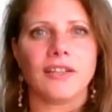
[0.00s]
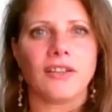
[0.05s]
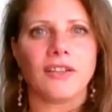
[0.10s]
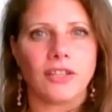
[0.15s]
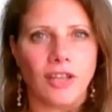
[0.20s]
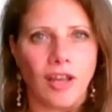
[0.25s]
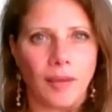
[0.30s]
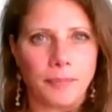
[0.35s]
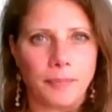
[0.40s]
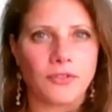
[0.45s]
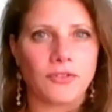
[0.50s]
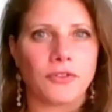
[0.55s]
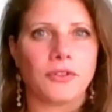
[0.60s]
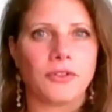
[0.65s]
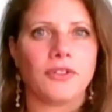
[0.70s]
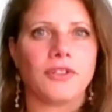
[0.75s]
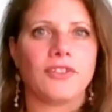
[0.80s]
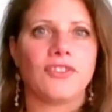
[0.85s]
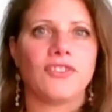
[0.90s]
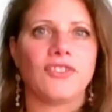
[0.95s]
an
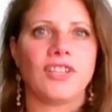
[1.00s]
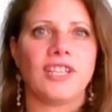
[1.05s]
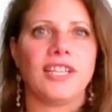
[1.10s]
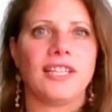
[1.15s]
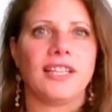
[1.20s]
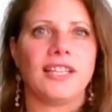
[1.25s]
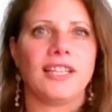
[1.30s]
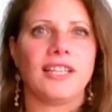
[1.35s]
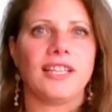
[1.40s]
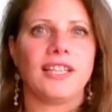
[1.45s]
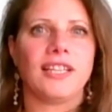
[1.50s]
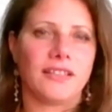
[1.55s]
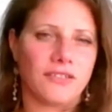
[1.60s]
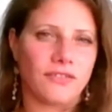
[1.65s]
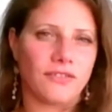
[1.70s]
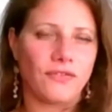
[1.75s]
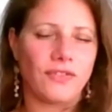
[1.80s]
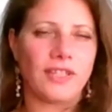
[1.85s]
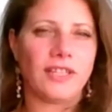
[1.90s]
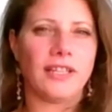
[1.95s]
upsurge in like
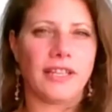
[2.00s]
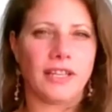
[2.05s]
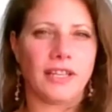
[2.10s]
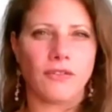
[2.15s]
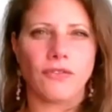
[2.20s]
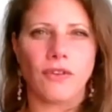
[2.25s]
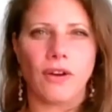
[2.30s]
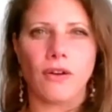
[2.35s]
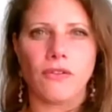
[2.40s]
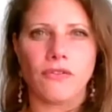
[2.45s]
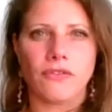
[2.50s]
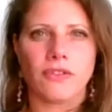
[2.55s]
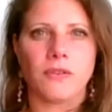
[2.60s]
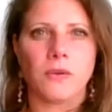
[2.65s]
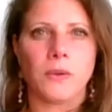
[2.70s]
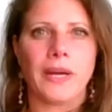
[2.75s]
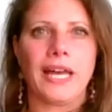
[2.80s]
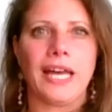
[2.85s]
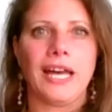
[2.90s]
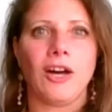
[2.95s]
this feeling of
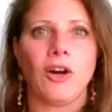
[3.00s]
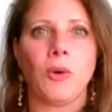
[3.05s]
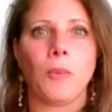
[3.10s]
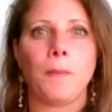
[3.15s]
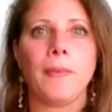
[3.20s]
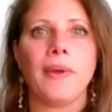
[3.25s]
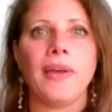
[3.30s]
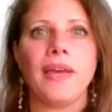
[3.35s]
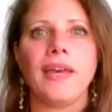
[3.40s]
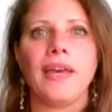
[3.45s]
overwhelm.